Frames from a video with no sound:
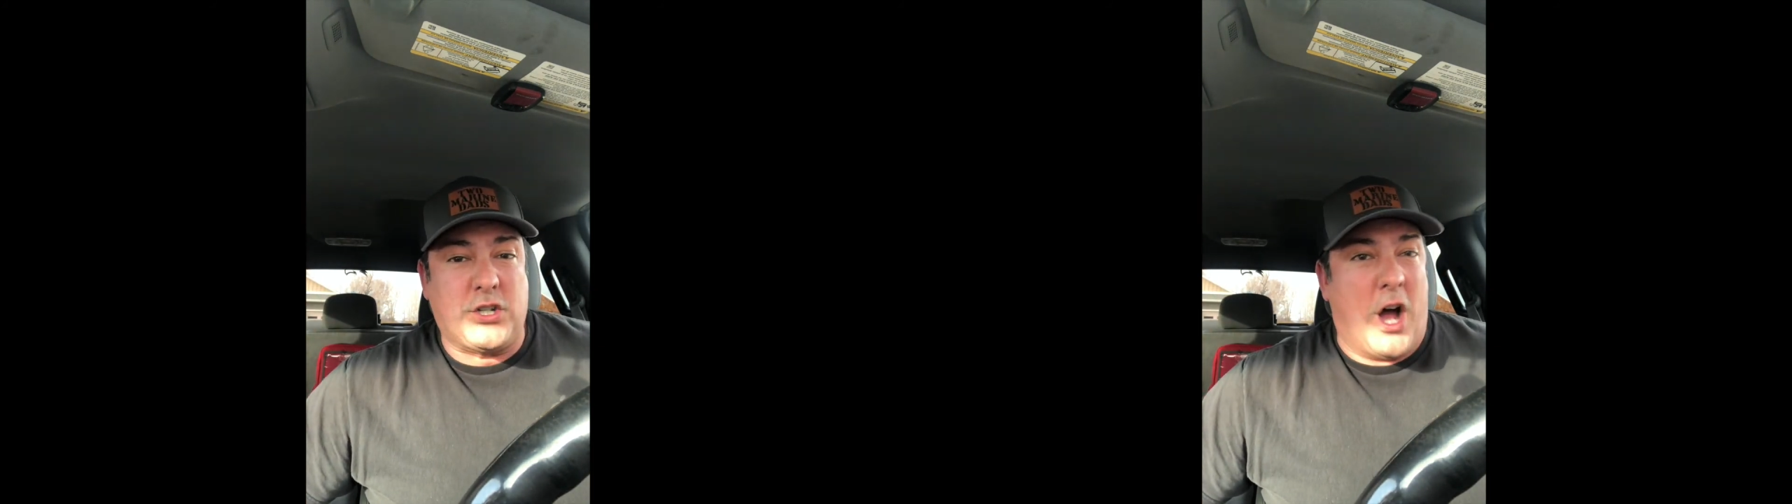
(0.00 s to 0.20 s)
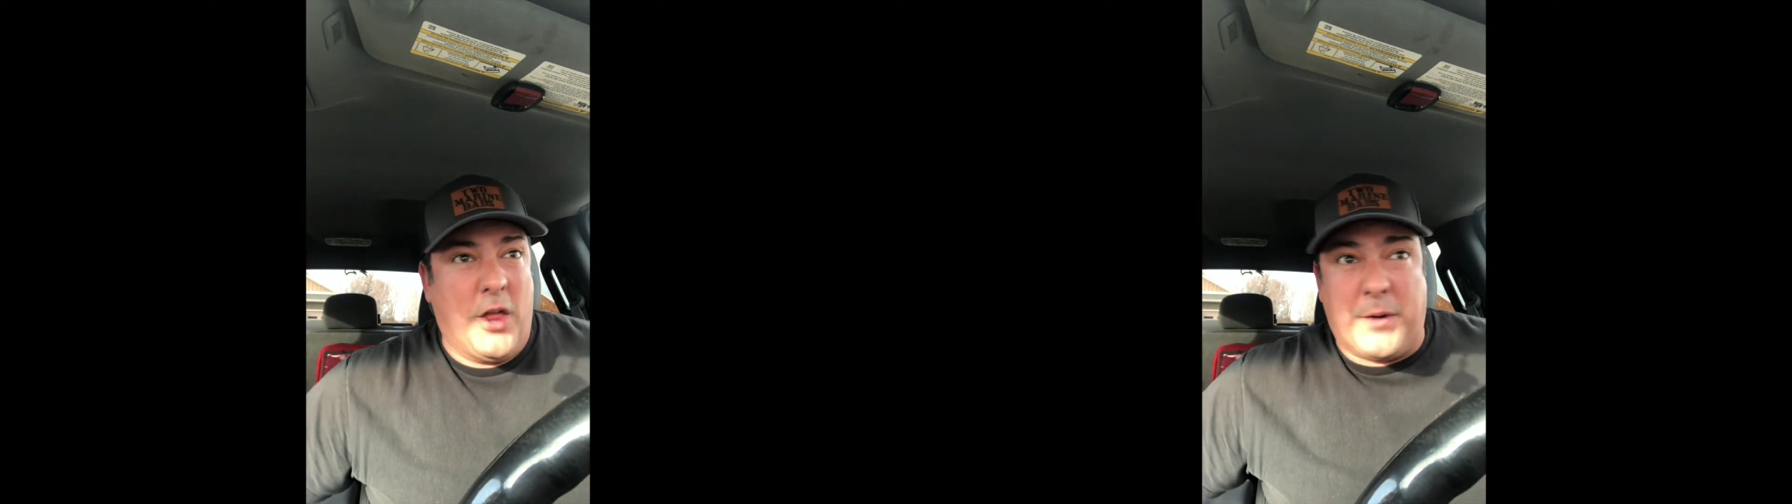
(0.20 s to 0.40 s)

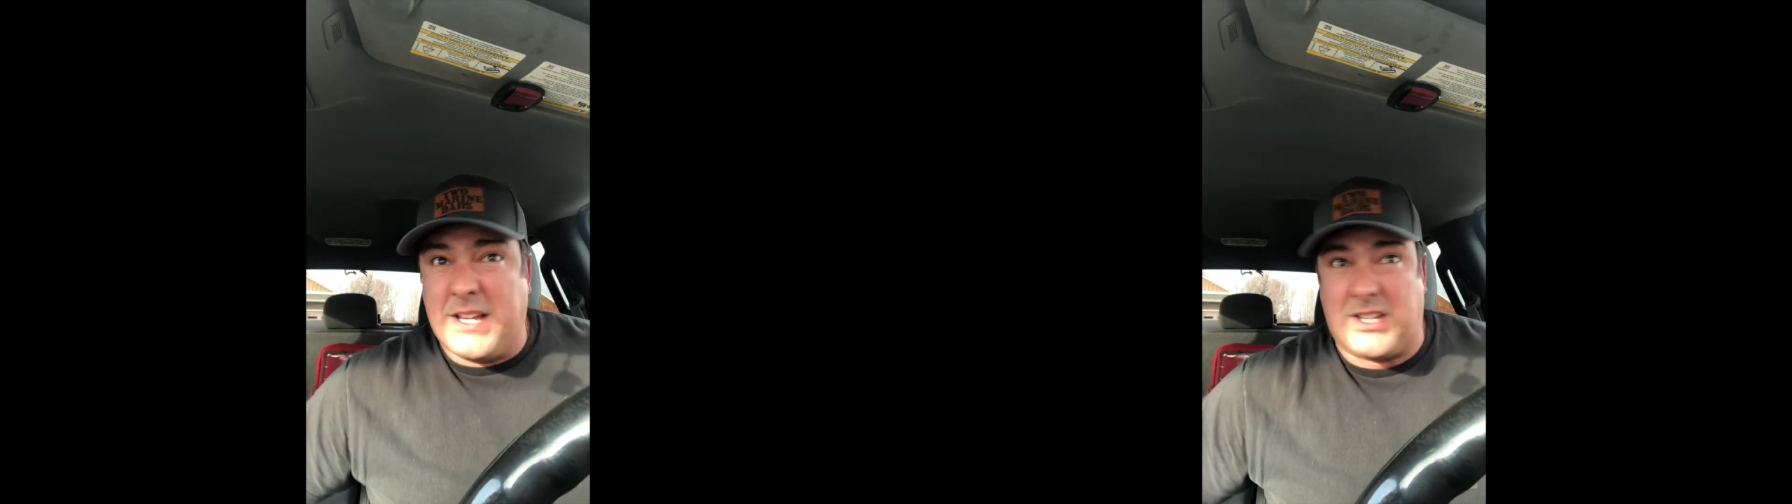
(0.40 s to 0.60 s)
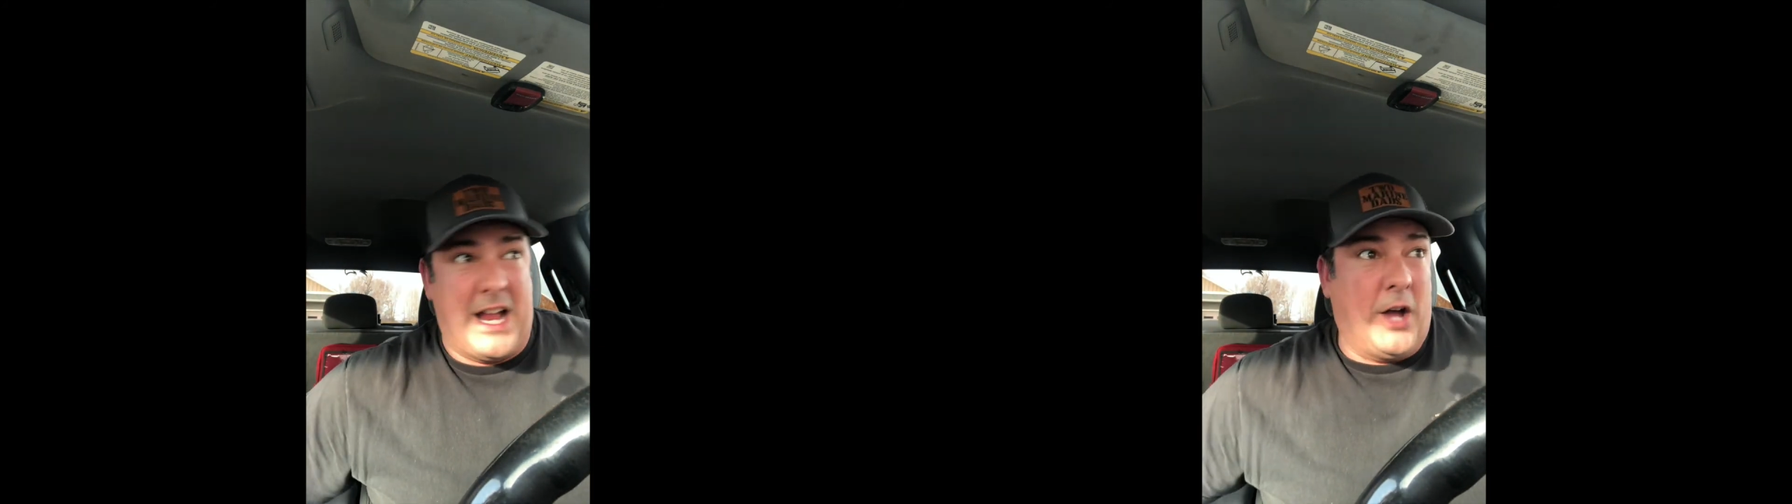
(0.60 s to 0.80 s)
All the
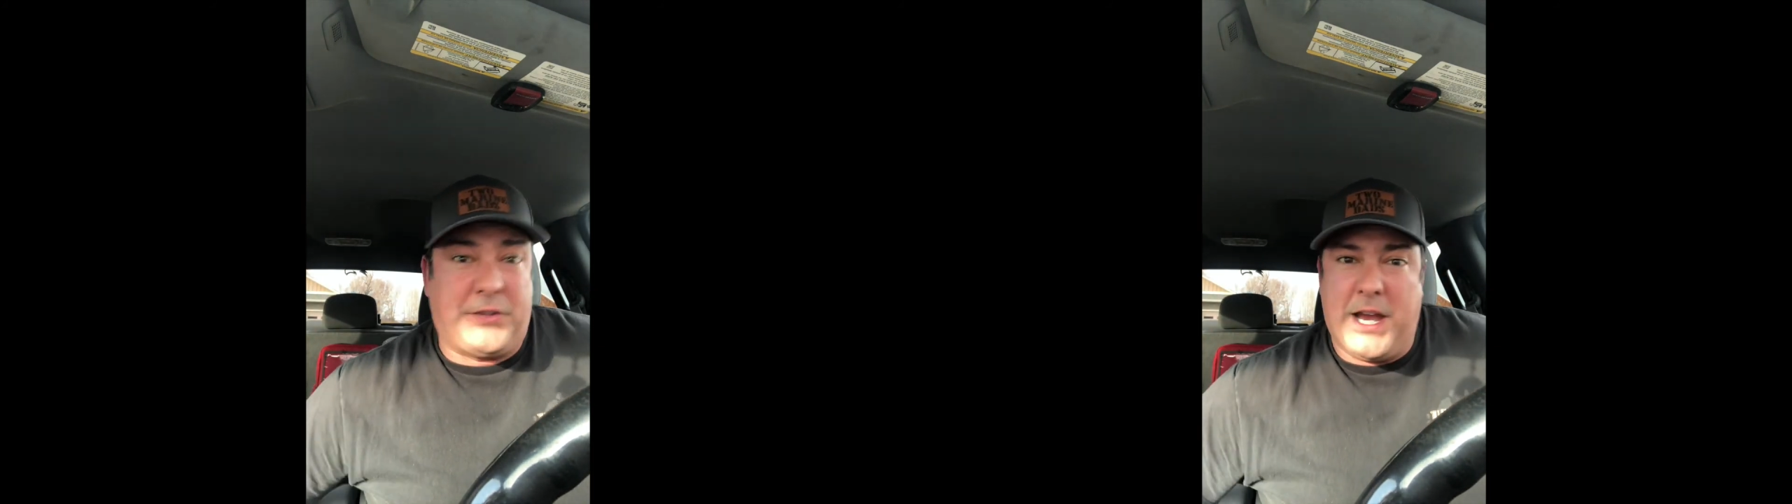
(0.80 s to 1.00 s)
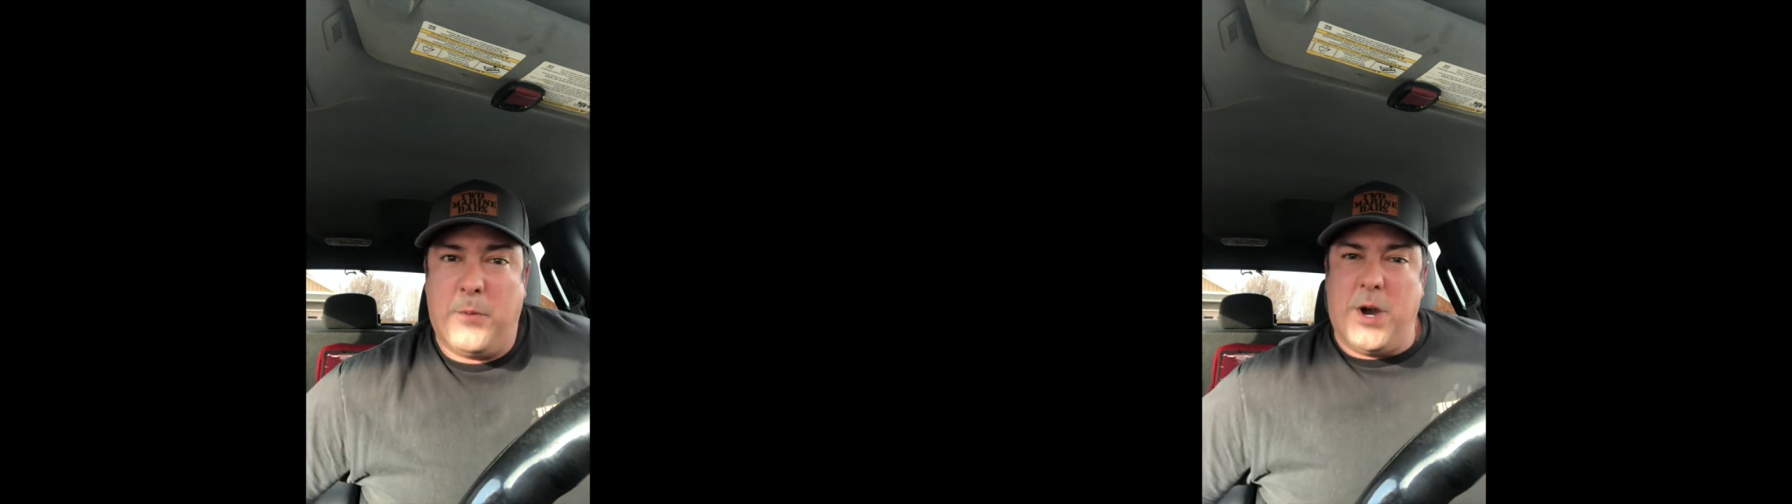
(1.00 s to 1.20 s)
rest of the
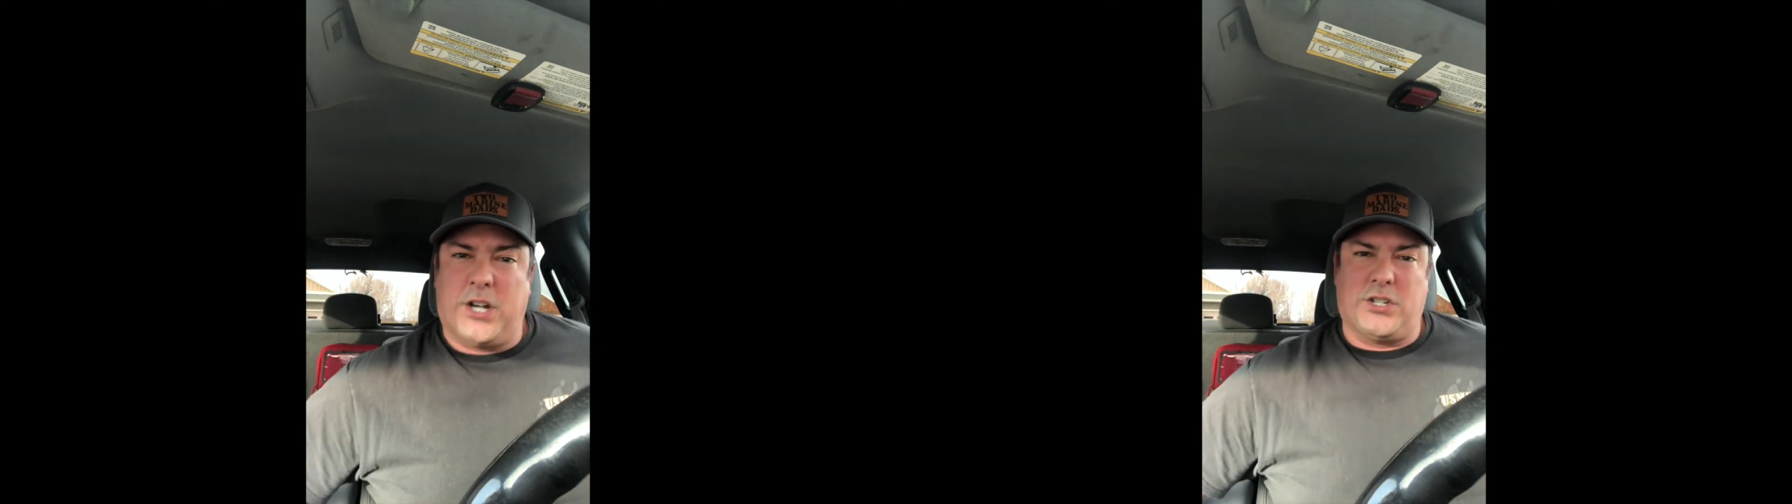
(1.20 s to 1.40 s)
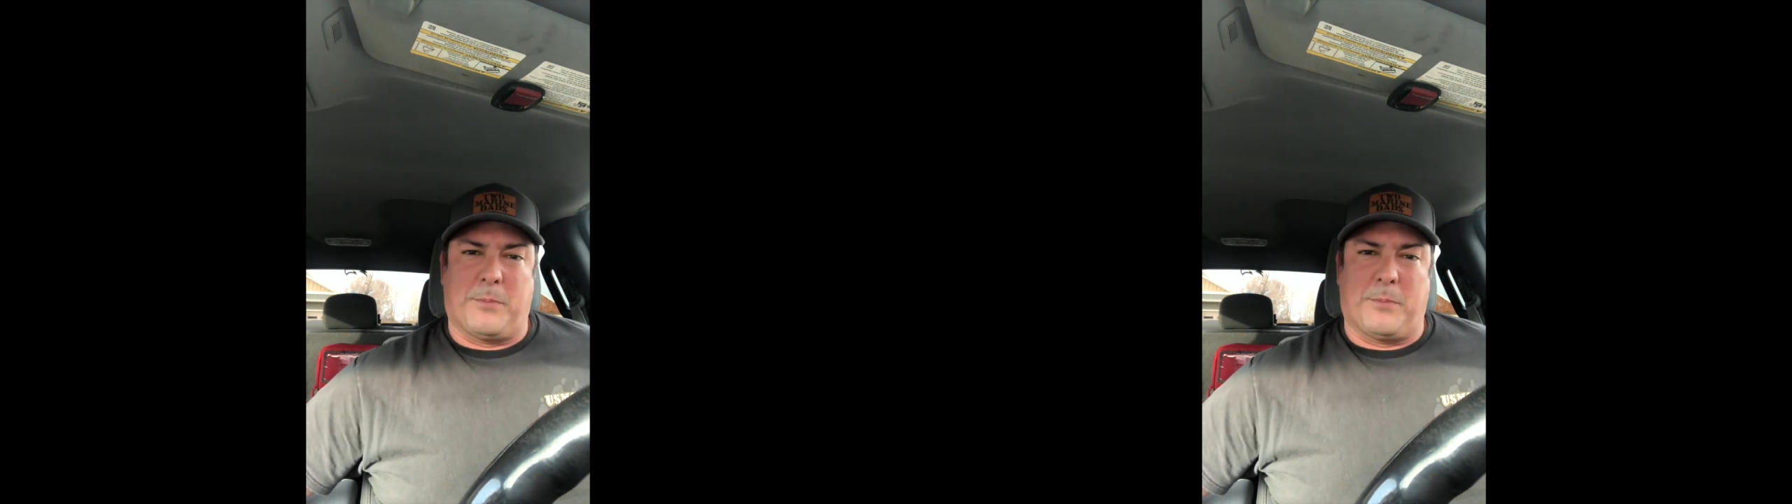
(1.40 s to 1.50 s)
healthcare workers